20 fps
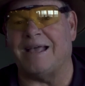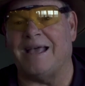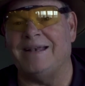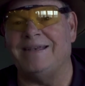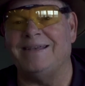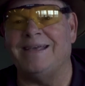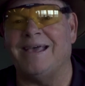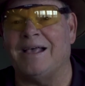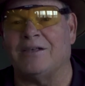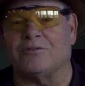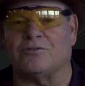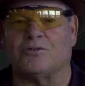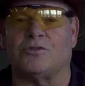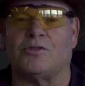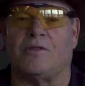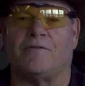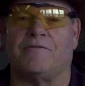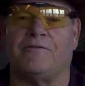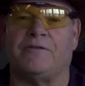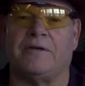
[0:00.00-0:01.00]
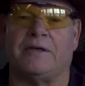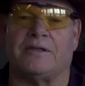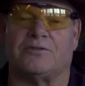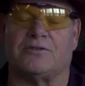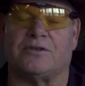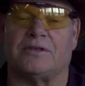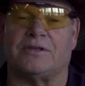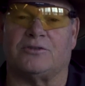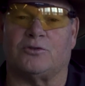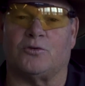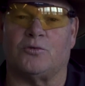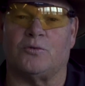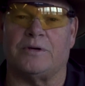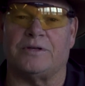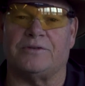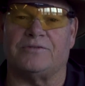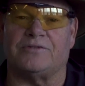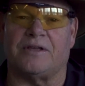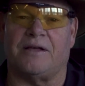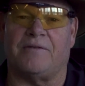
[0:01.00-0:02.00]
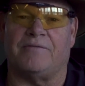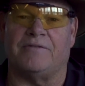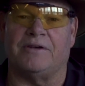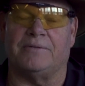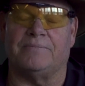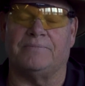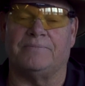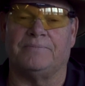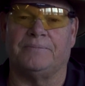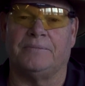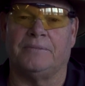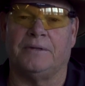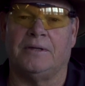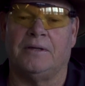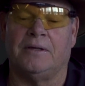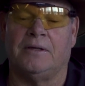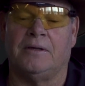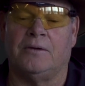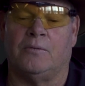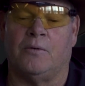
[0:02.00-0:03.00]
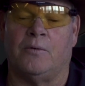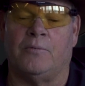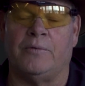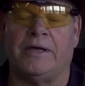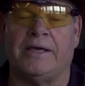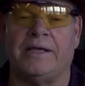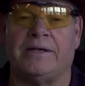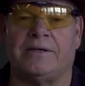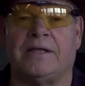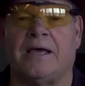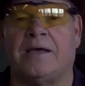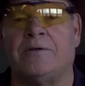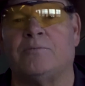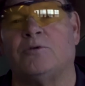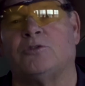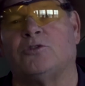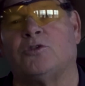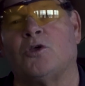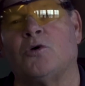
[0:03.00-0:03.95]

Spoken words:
and yes, the fence at 27. When we get done with